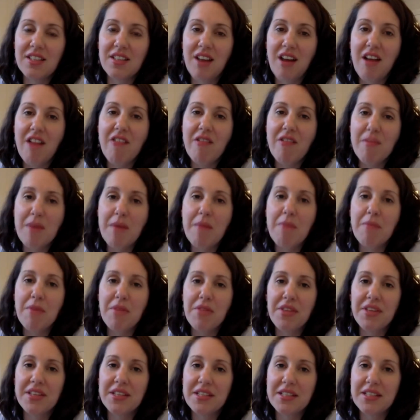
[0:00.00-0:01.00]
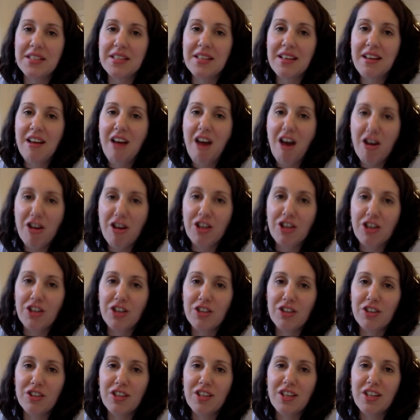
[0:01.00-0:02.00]
I remember this
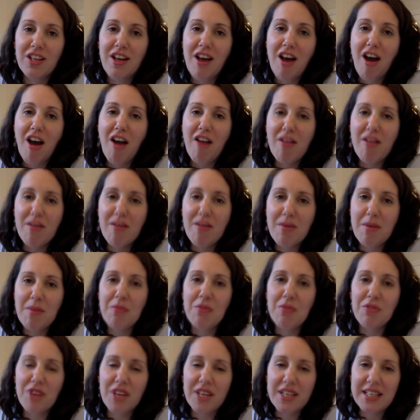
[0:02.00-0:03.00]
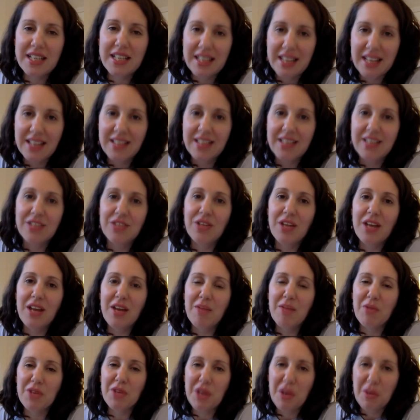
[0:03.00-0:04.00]
uncle. I remember writing letters to him
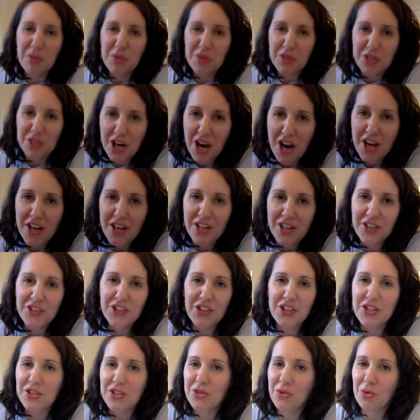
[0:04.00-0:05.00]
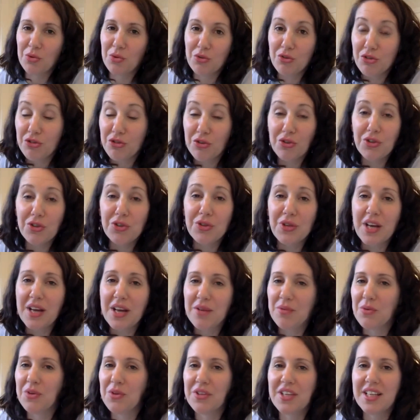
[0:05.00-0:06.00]
when I was a child. This is all true. And
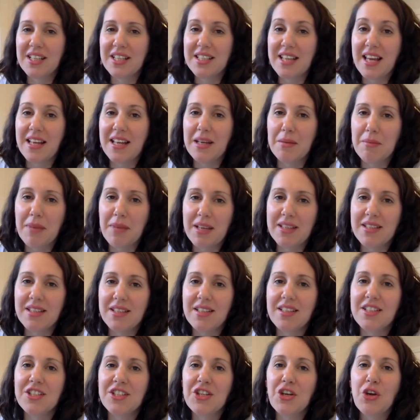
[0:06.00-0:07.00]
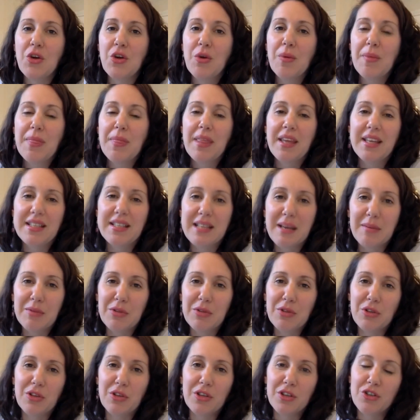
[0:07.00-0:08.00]
what they say in the message is
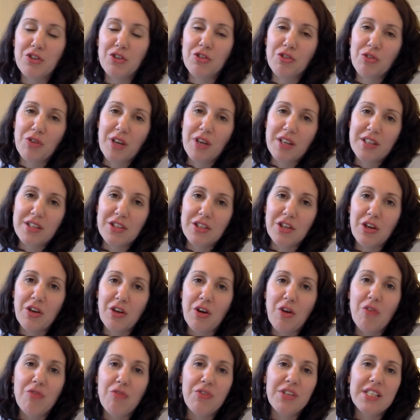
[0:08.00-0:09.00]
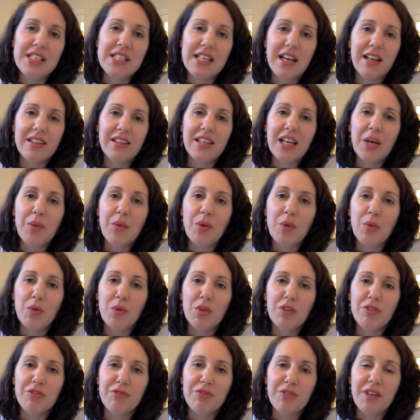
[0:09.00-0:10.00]
absolutely true. And so obviously I think we would
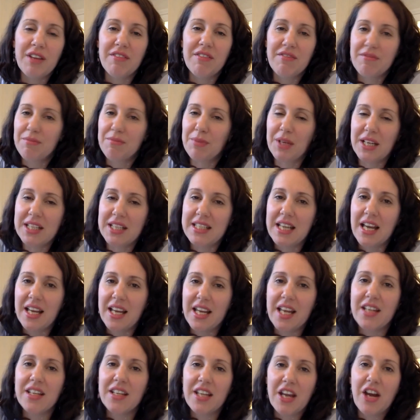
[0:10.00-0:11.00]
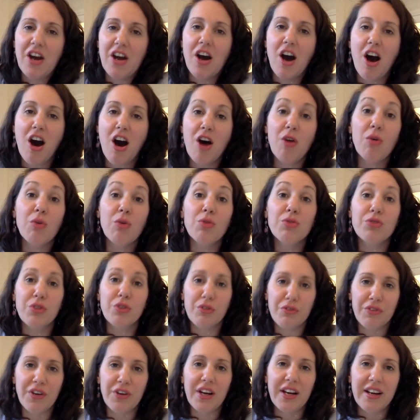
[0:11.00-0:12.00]
have, because Ariane, they are also
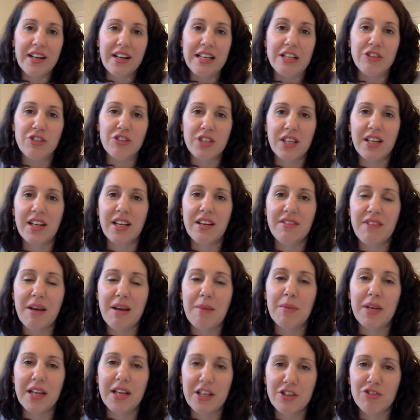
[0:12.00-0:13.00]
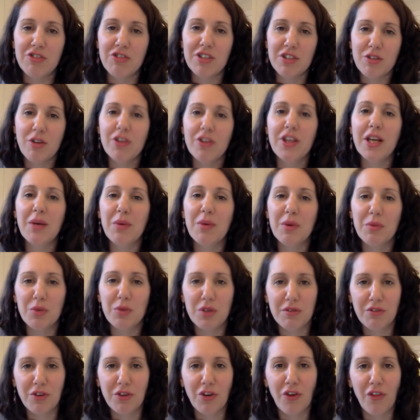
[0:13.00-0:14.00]
very interested in family history. So I think we would
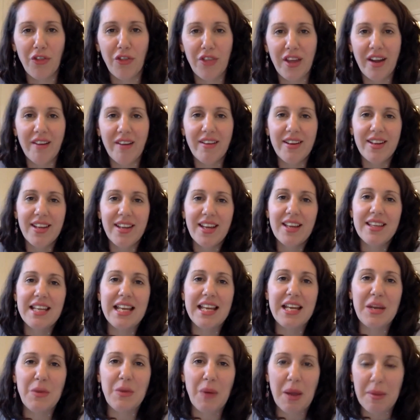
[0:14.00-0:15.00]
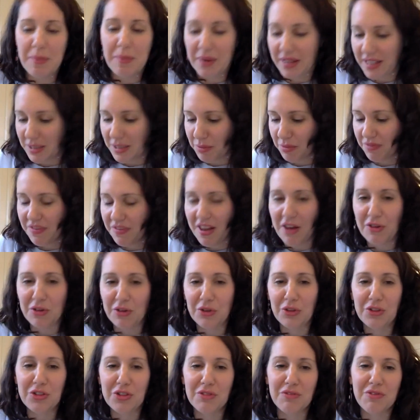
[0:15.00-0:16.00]
have got there in the end anyway, because we found
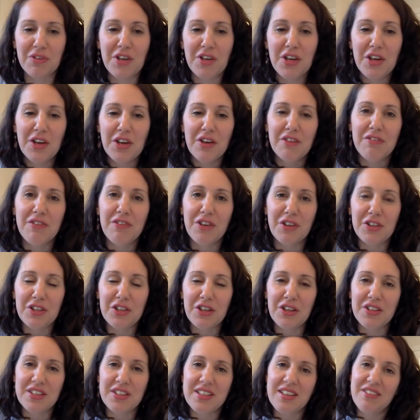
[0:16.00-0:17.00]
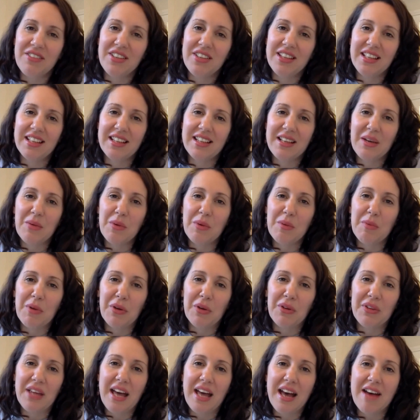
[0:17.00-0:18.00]
lots of photos and everything that we
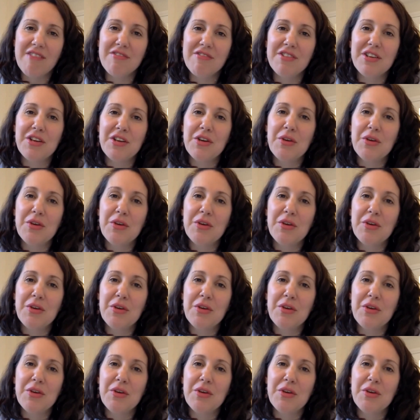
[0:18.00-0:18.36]
both have.